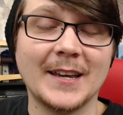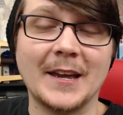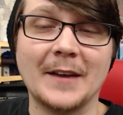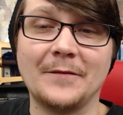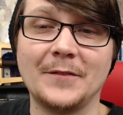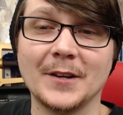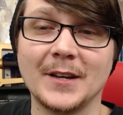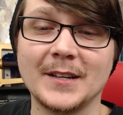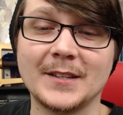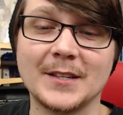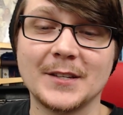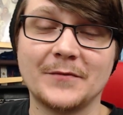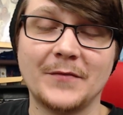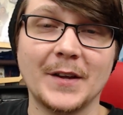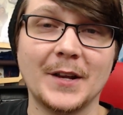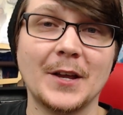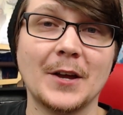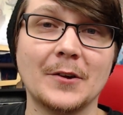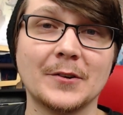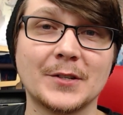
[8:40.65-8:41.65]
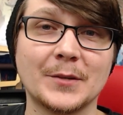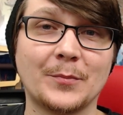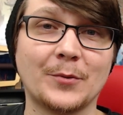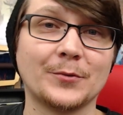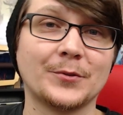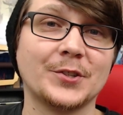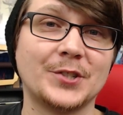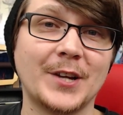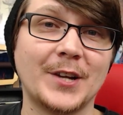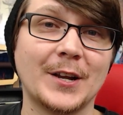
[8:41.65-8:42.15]
If you like this video, support
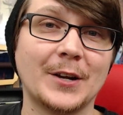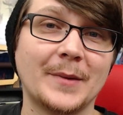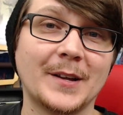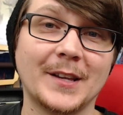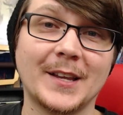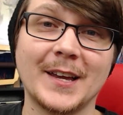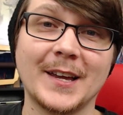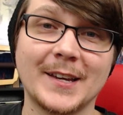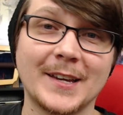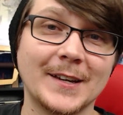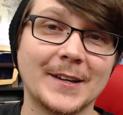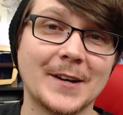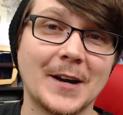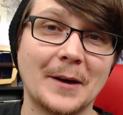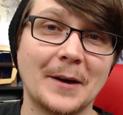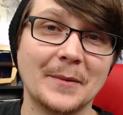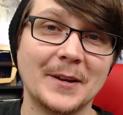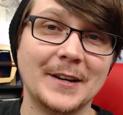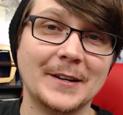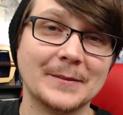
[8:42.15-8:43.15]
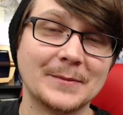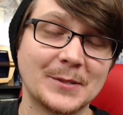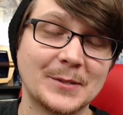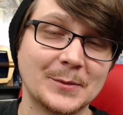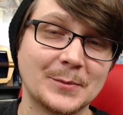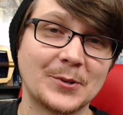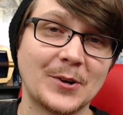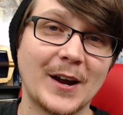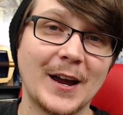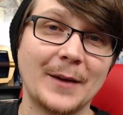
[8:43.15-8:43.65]
the channel by liking, commenting, and
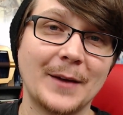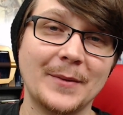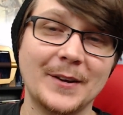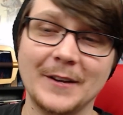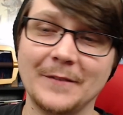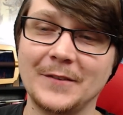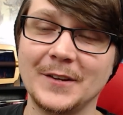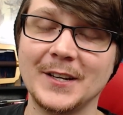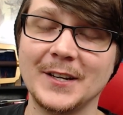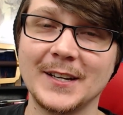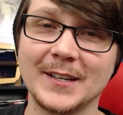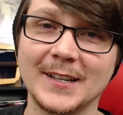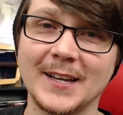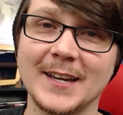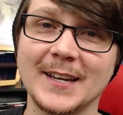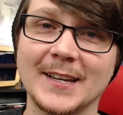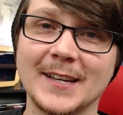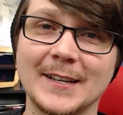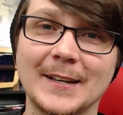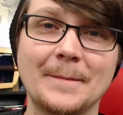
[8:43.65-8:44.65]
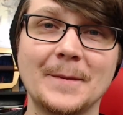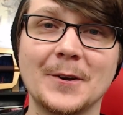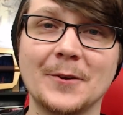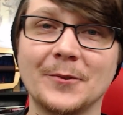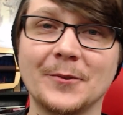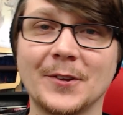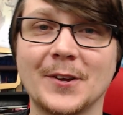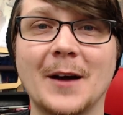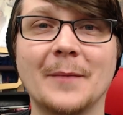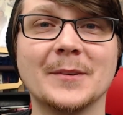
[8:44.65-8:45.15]
subscribing. If you didn't like it, let me know in
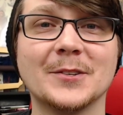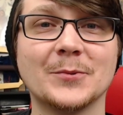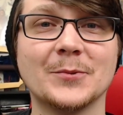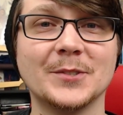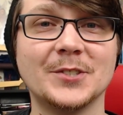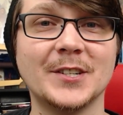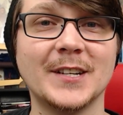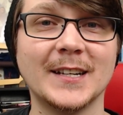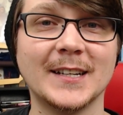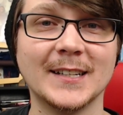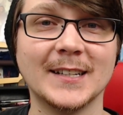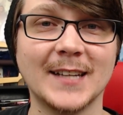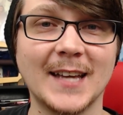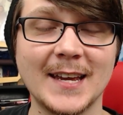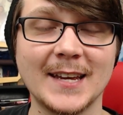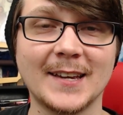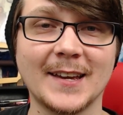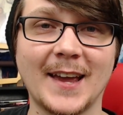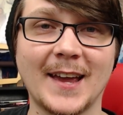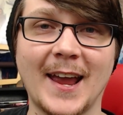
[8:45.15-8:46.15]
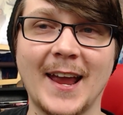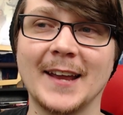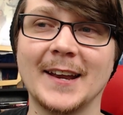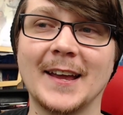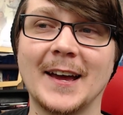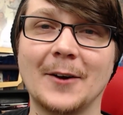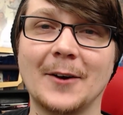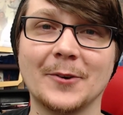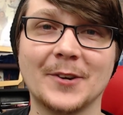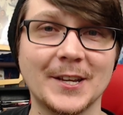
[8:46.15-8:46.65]
the comments what you didn't like, and
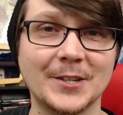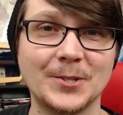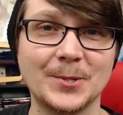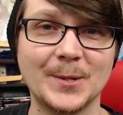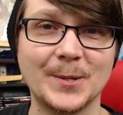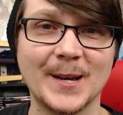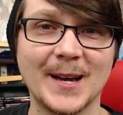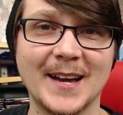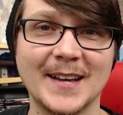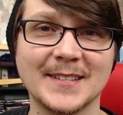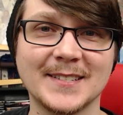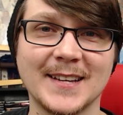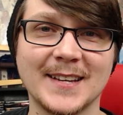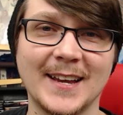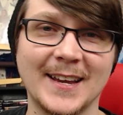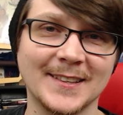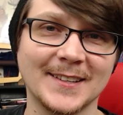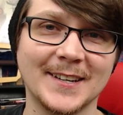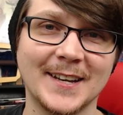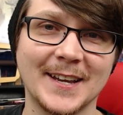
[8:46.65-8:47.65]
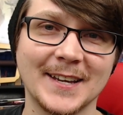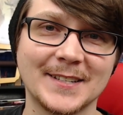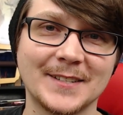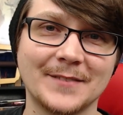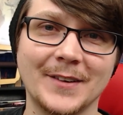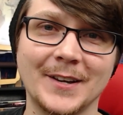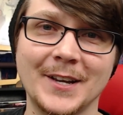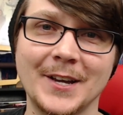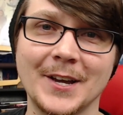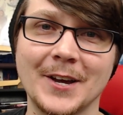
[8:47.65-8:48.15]
I'll catch you guys in the next
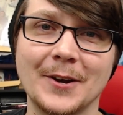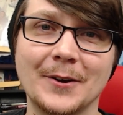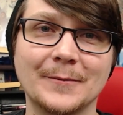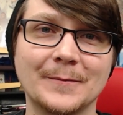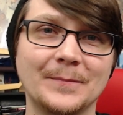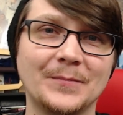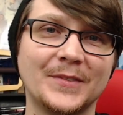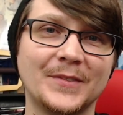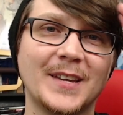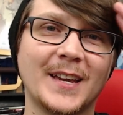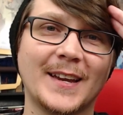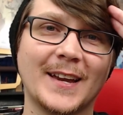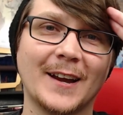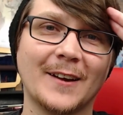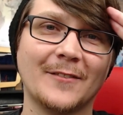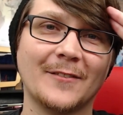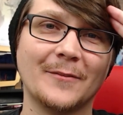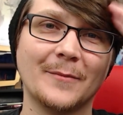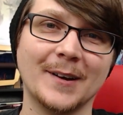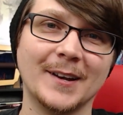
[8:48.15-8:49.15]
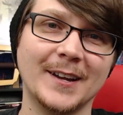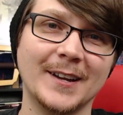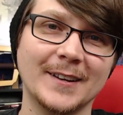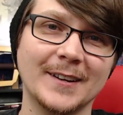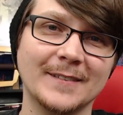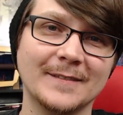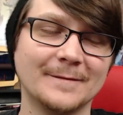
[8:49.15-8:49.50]
video. Take care, everybody.